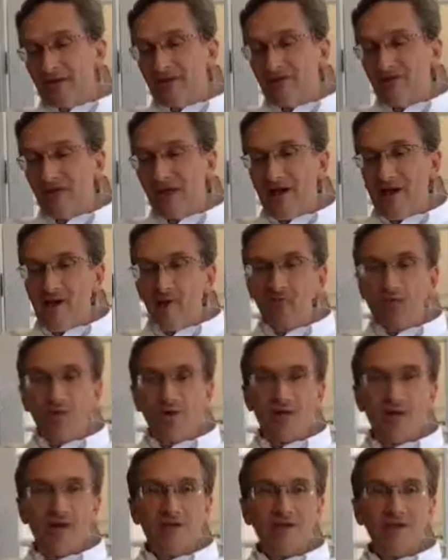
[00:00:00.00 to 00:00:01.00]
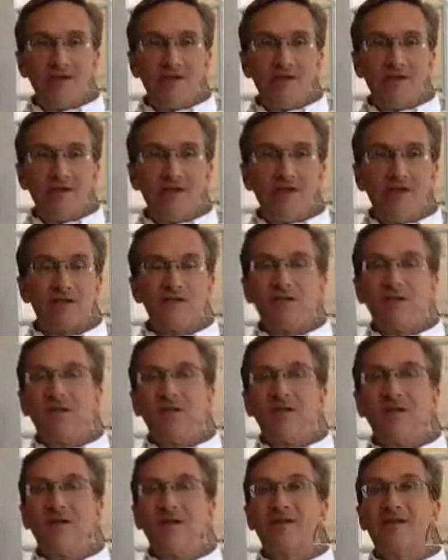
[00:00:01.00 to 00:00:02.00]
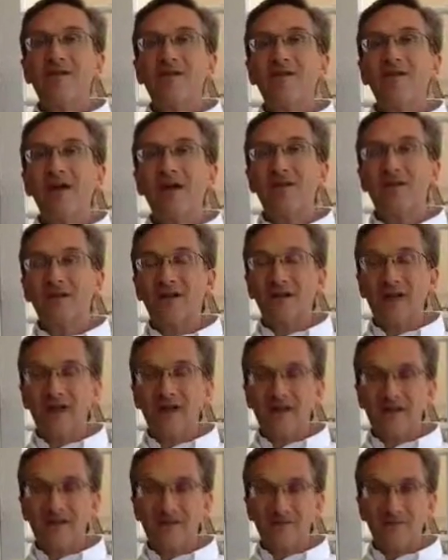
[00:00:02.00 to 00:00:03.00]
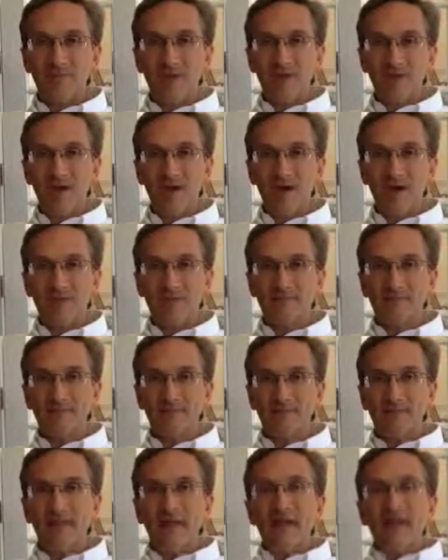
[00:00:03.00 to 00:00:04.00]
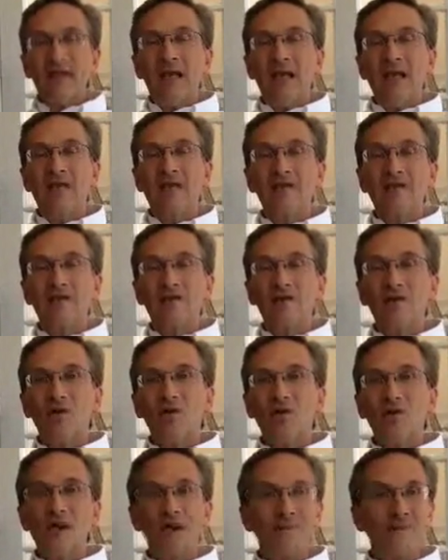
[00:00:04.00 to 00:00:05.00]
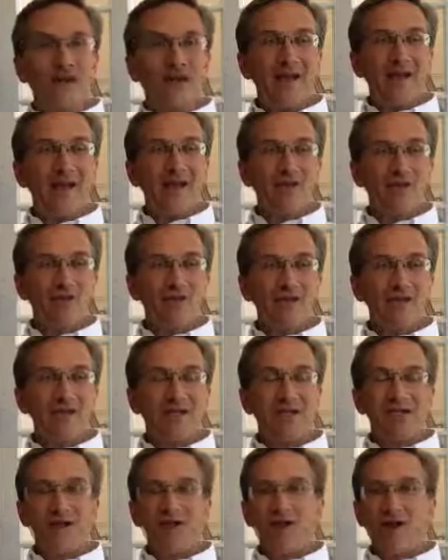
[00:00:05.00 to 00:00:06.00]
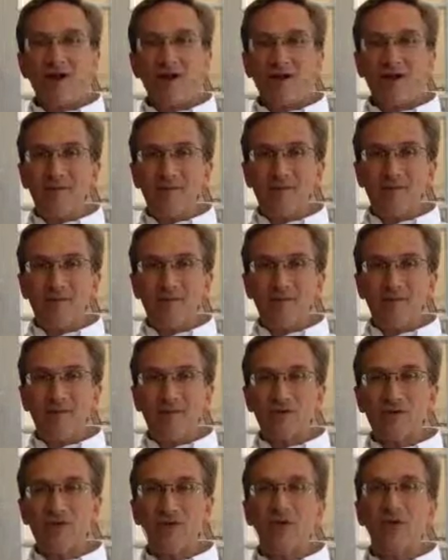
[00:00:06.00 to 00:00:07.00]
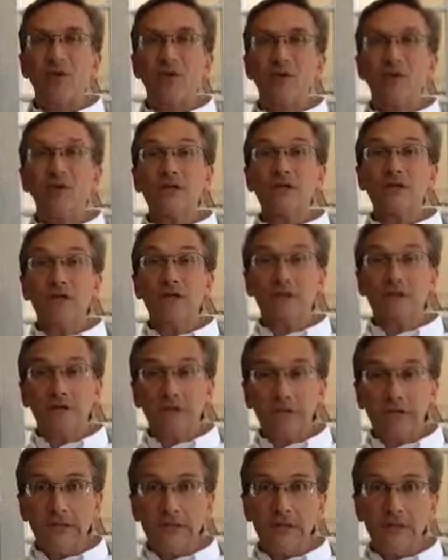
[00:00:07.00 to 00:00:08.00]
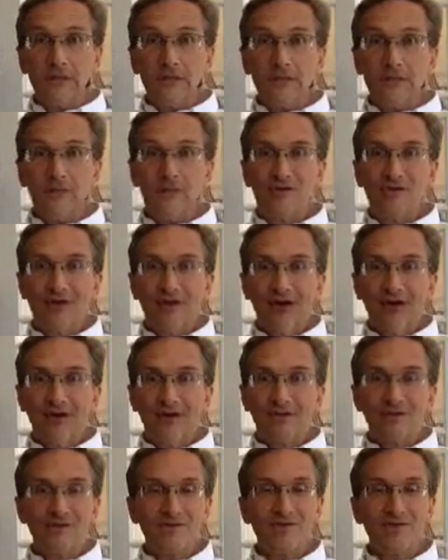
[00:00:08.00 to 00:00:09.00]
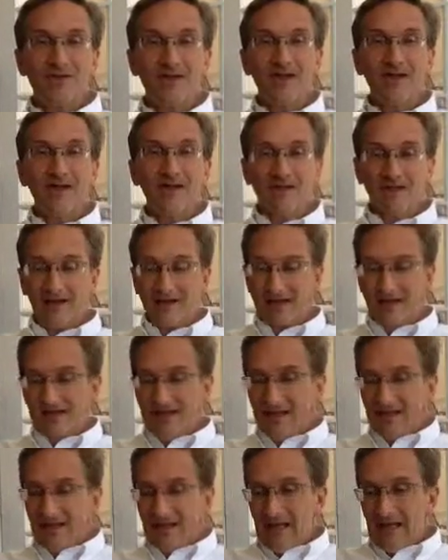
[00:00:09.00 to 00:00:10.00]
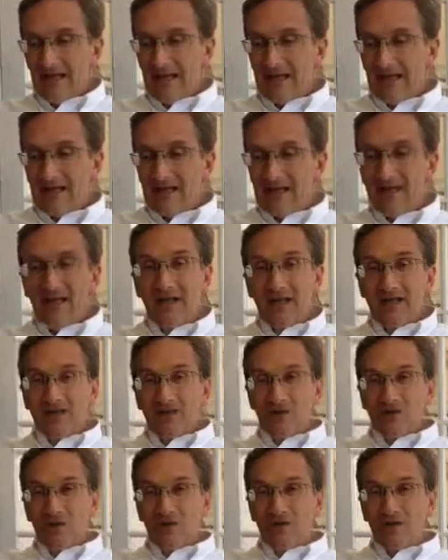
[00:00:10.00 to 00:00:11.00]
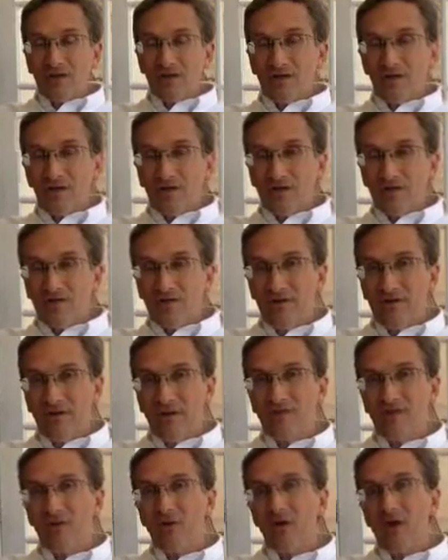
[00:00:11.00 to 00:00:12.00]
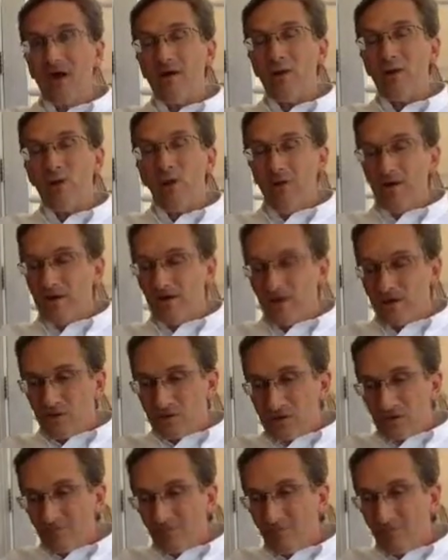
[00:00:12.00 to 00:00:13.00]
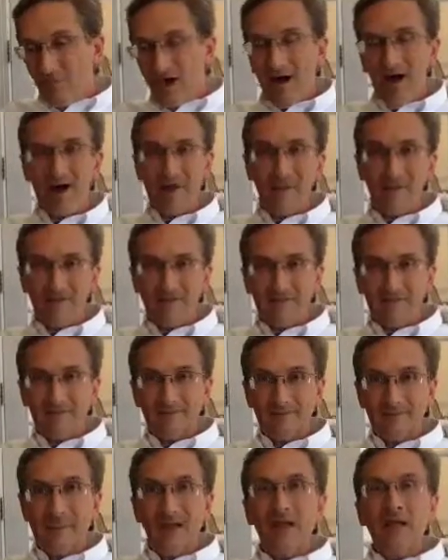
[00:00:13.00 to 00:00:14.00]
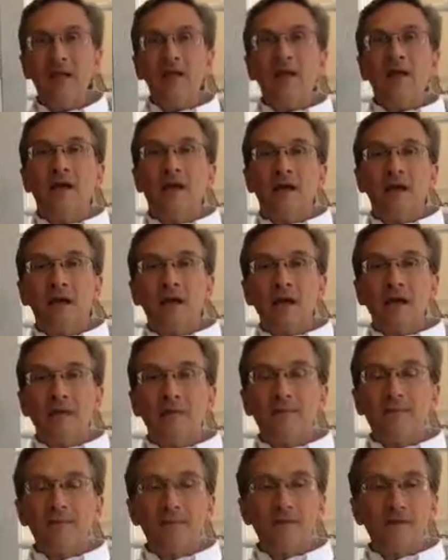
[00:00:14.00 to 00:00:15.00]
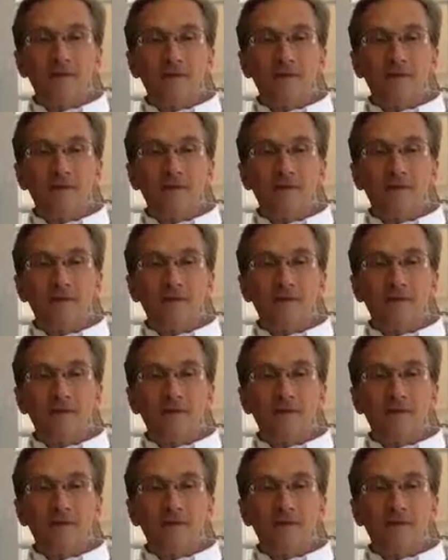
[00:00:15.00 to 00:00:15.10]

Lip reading: final project is reflective of how the class has been taught. And so I'm not interested in dry papers or just a dry lecture on a video. I'm wanting you to combine into